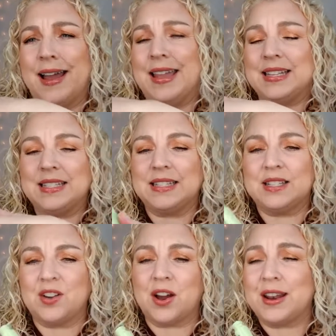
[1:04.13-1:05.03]
I guess
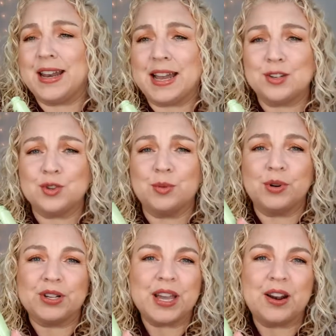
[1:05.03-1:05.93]
it's not a natural
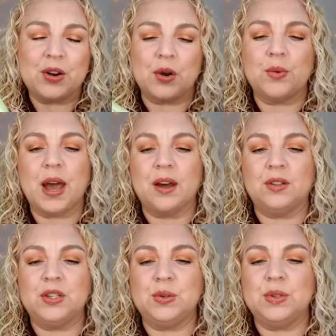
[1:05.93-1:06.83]
brush. I don't know
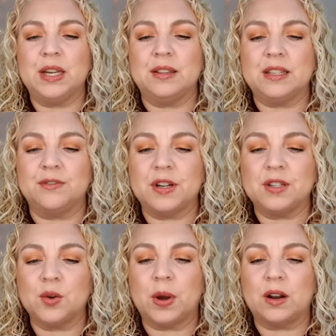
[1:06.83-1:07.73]
how to tell the
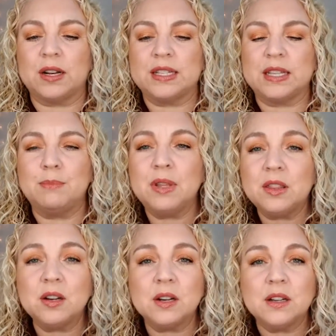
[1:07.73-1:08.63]
difference, quite honestly,
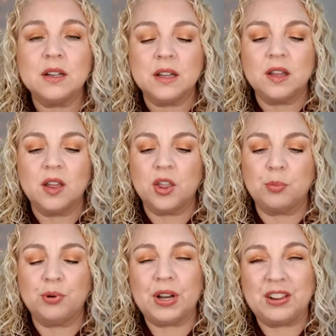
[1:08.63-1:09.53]
but they're
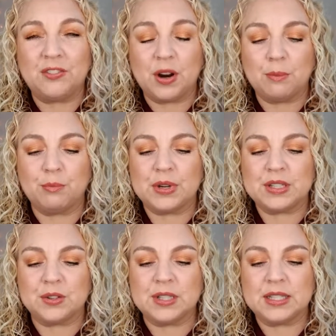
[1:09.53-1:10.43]
pretty firm
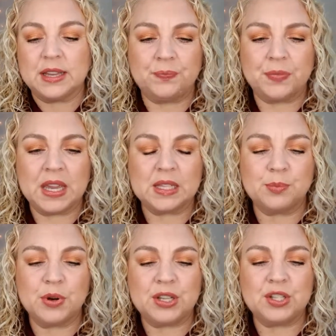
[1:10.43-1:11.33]
bristles.
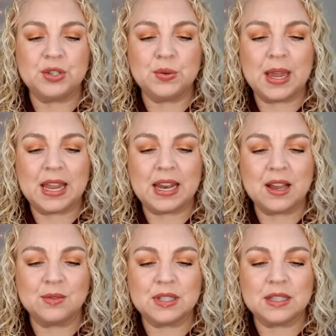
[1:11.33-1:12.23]
It's 0.28
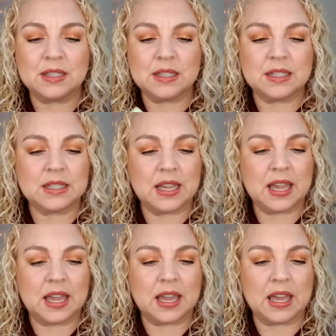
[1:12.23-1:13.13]
ounces
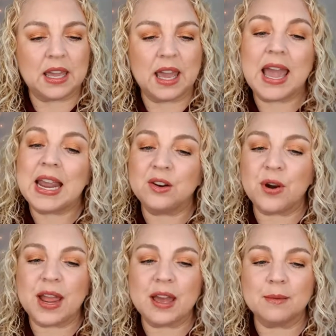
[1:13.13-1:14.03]
and 8
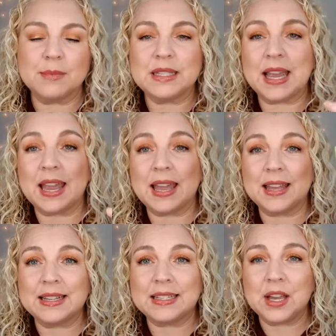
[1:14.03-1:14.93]
grams.
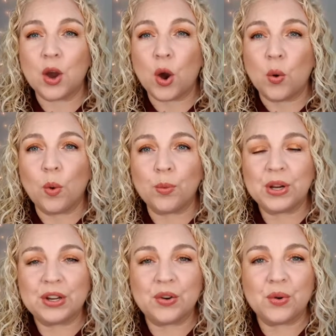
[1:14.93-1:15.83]
And what
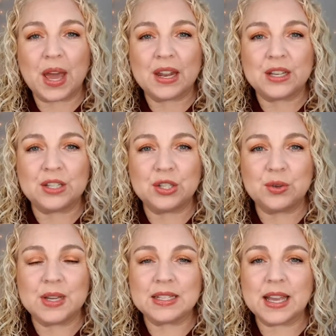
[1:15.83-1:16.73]
we're going to go ahead and
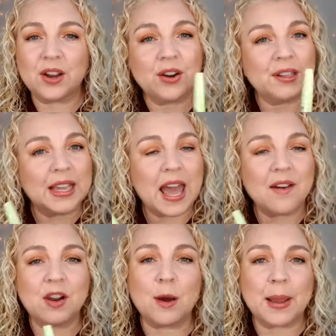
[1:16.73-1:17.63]
do is I currently
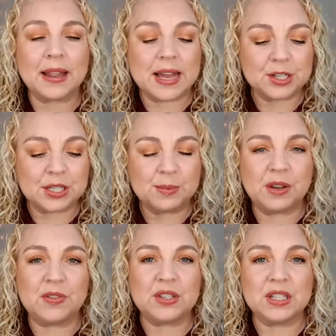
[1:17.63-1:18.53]
have it on my lashes,
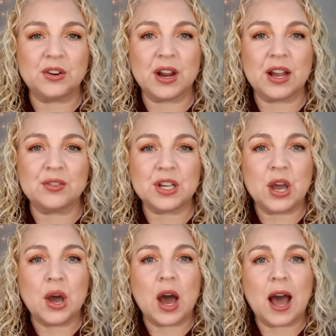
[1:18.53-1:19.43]
but if you stick around,
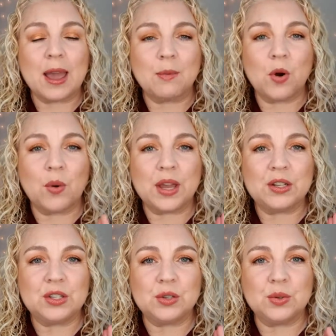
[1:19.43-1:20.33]
I'm
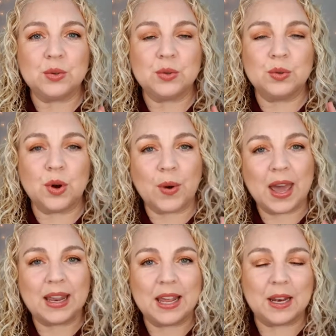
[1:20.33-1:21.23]
going to go
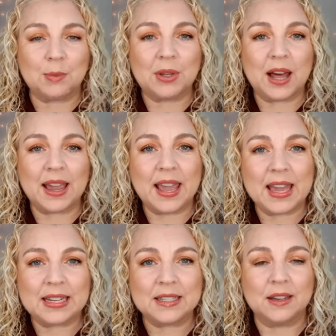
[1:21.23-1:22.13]
ahead and apply
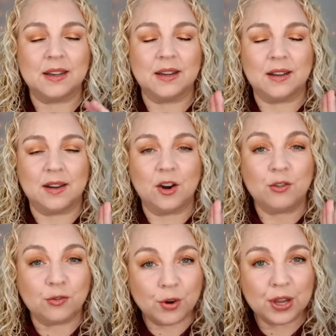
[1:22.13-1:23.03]
it
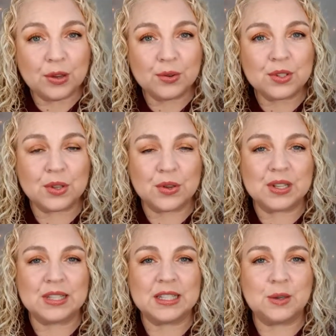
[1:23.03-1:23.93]
for you so you
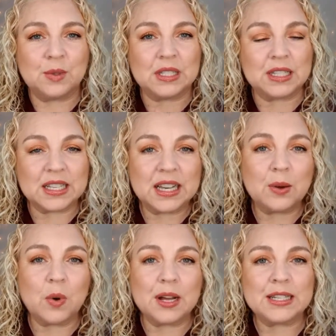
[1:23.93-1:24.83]
can see what the
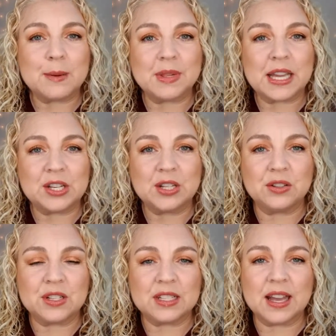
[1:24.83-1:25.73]
skinny wand
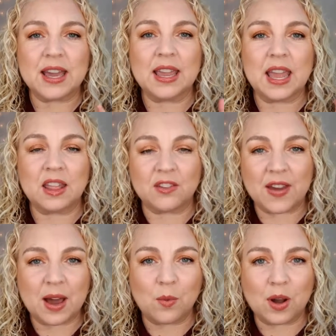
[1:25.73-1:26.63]
application looks like and the
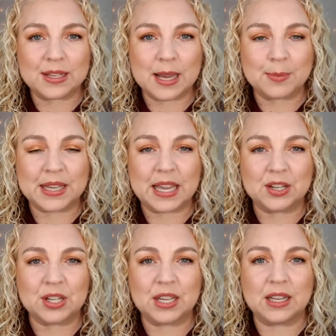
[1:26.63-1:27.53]
fat wand
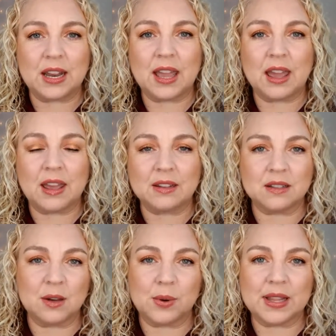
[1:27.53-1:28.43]
application
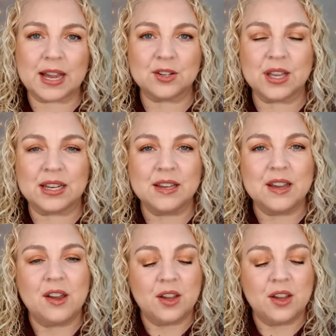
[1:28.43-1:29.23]
and lower lash line.